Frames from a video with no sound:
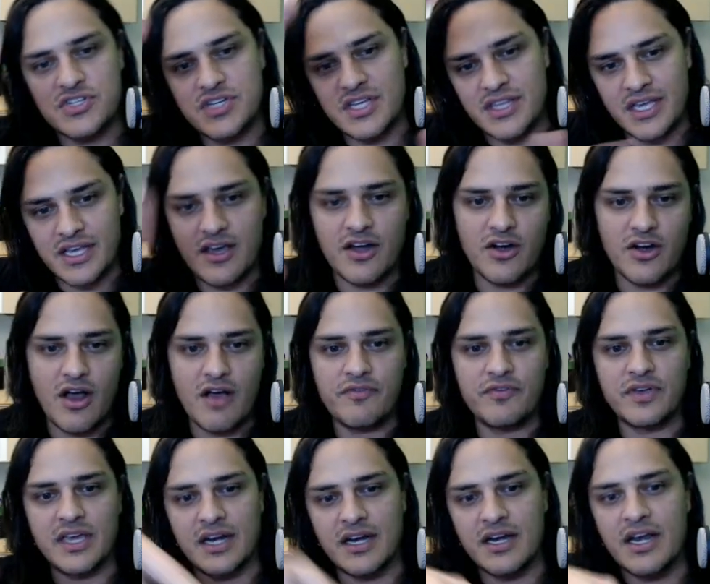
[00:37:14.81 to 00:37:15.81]
they cut it off
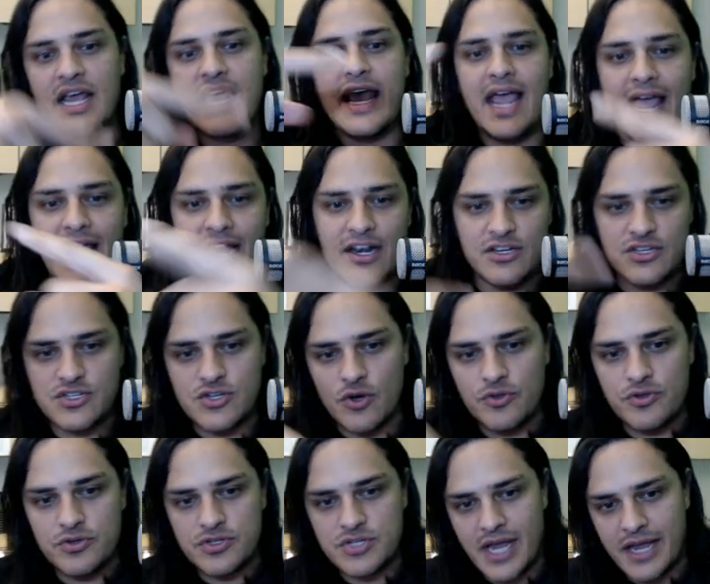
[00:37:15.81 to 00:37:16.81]
again, and and so the
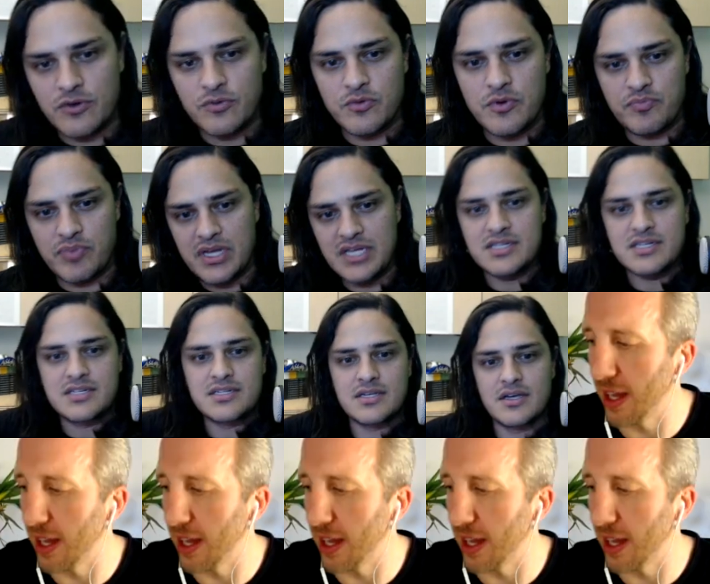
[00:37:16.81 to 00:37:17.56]
cycle repeats itself.